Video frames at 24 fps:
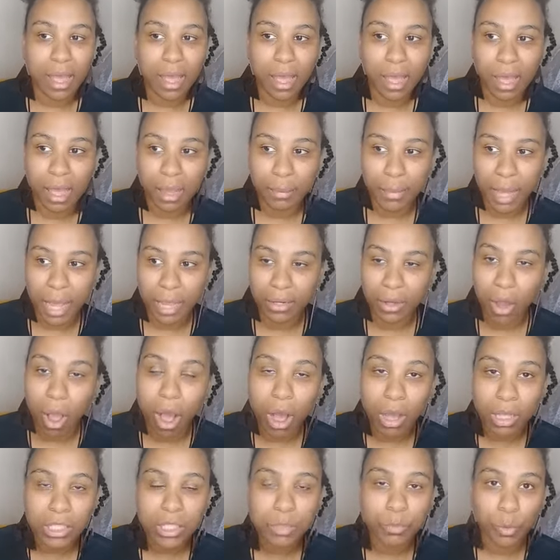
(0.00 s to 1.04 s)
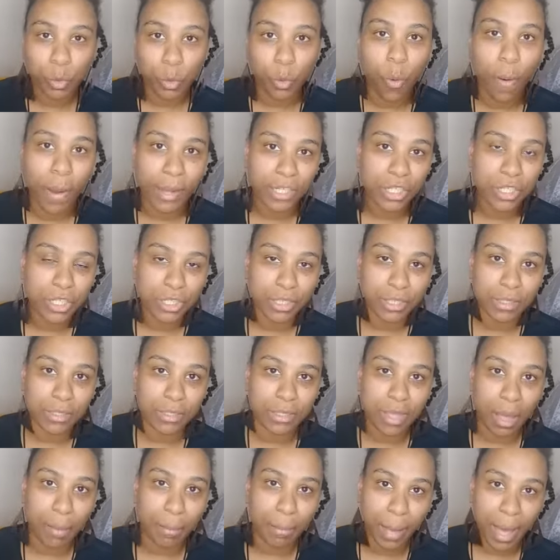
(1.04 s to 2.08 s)
and ask more questions
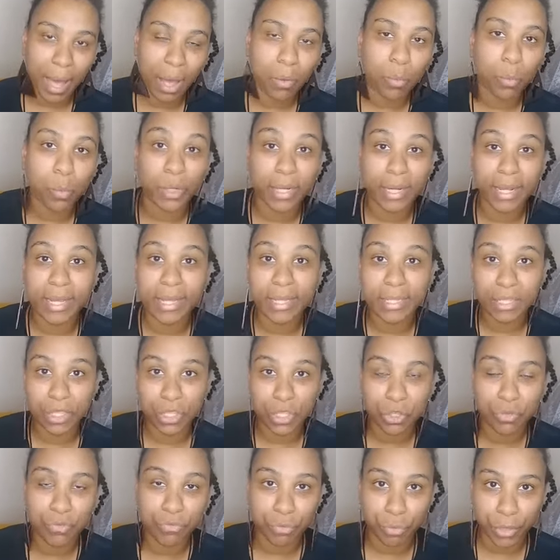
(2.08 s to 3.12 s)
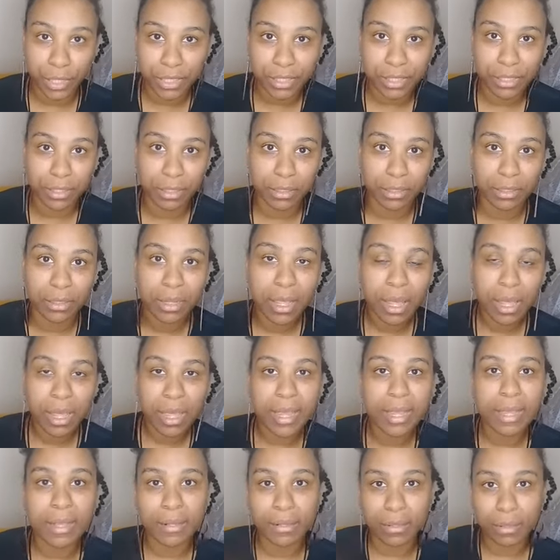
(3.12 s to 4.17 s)
about what it is that you've written
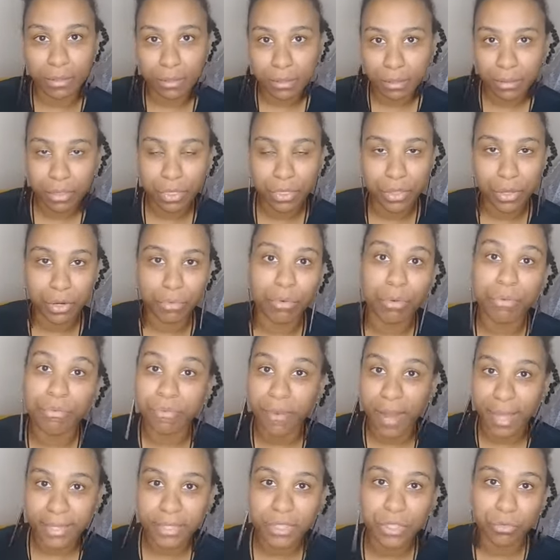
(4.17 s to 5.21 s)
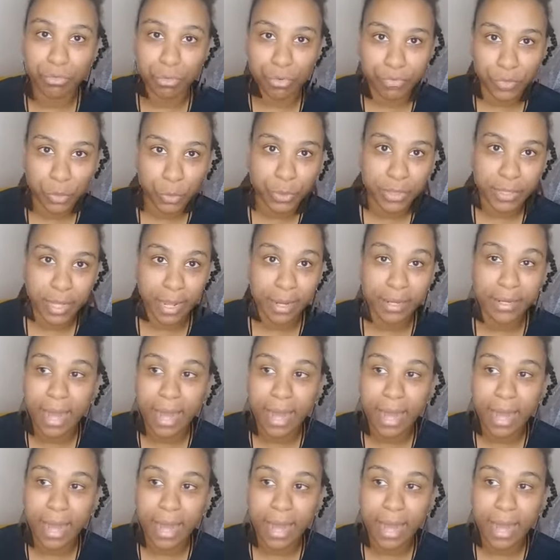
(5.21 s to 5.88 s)
in the reflect and review state.